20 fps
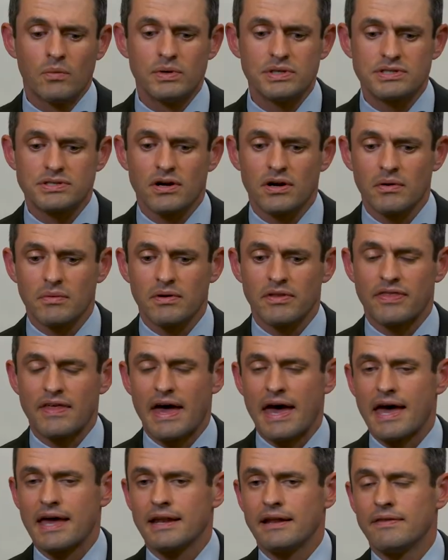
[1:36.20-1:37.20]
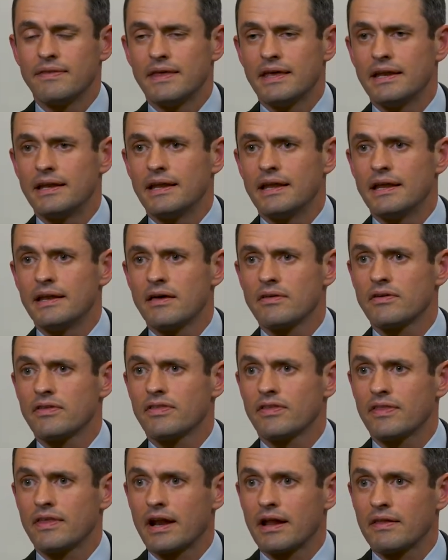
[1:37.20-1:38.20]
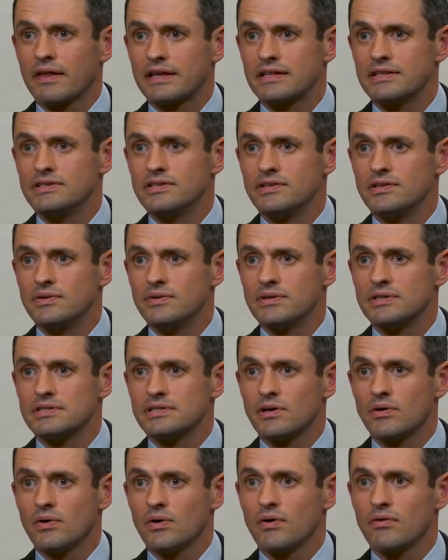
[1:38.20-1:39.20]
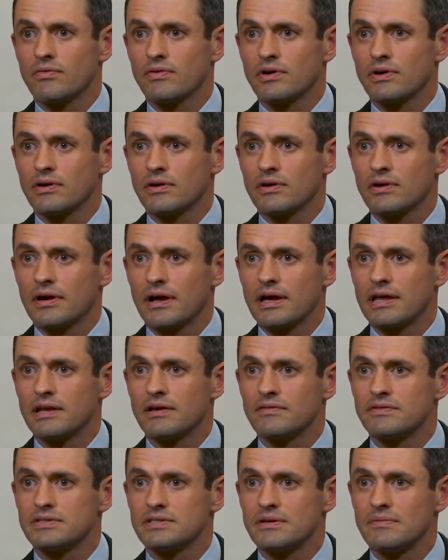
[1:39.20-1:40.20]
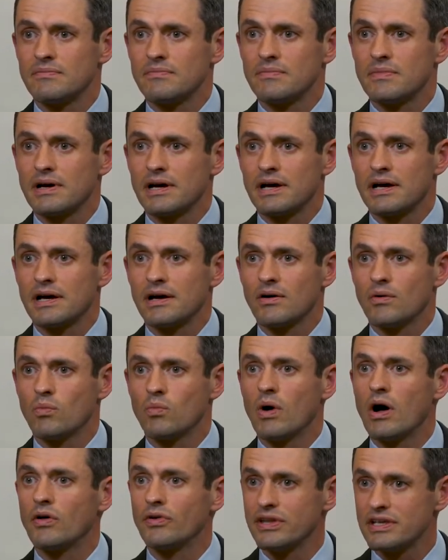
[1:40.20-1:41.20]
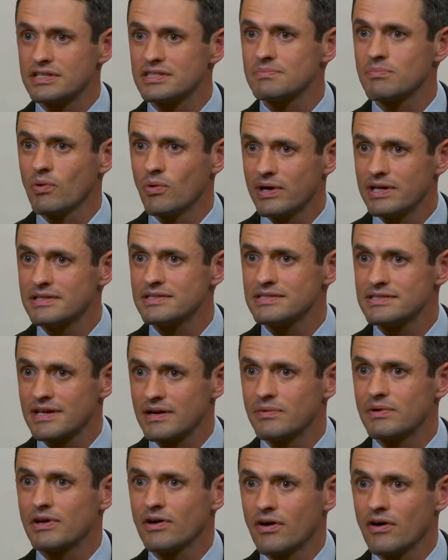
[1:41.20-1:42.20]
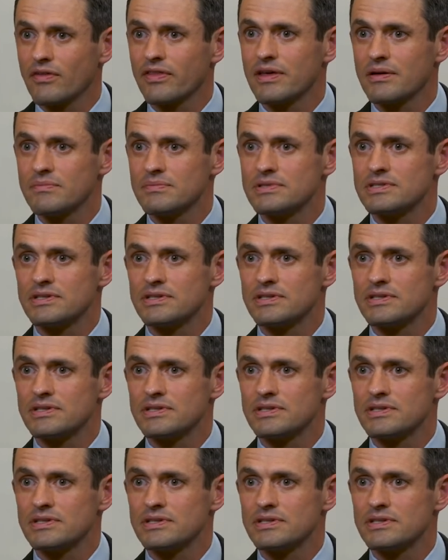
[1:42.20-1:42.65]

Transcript: We start with that, and then another thing that I like to do is go over kind of some uh, wellness points, I would call them.